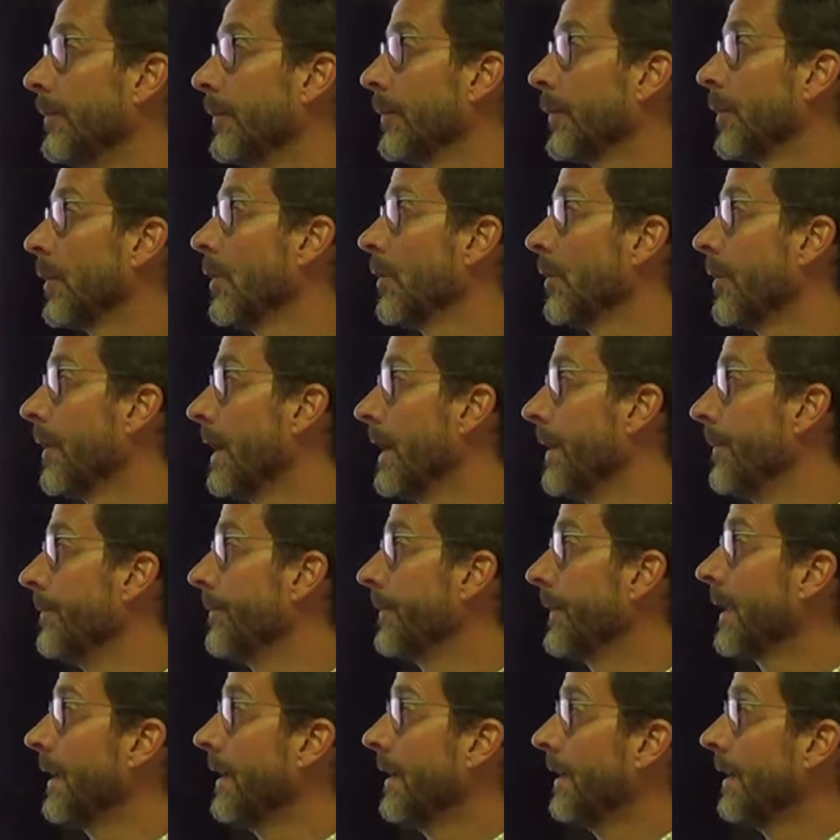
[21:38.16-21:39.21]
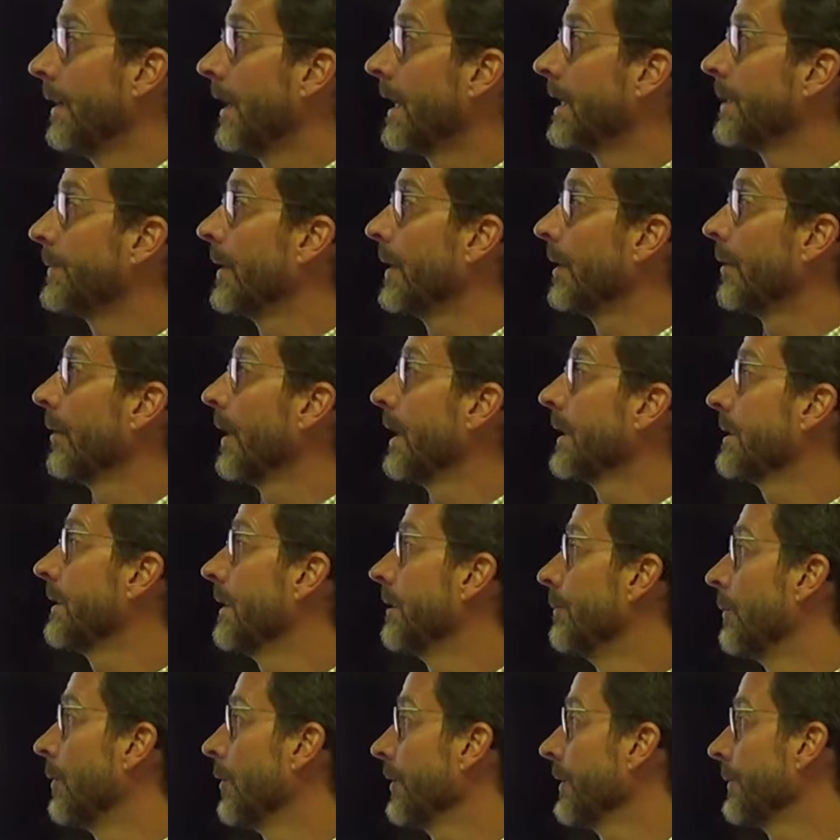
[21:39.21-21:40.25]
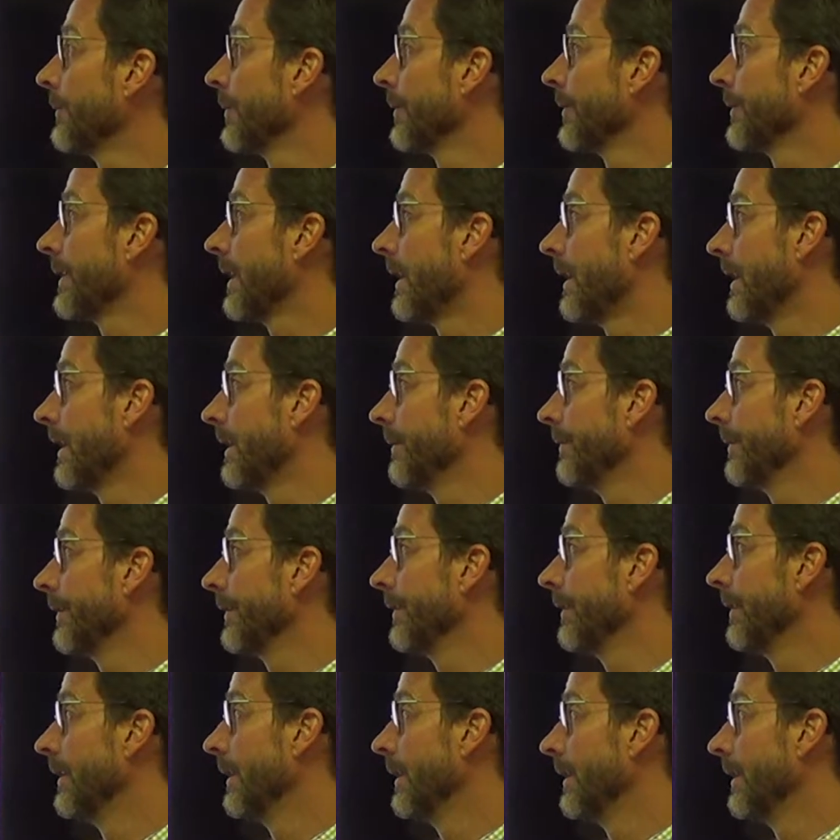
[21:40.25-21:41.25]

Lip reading: program, has been arrested multiple times.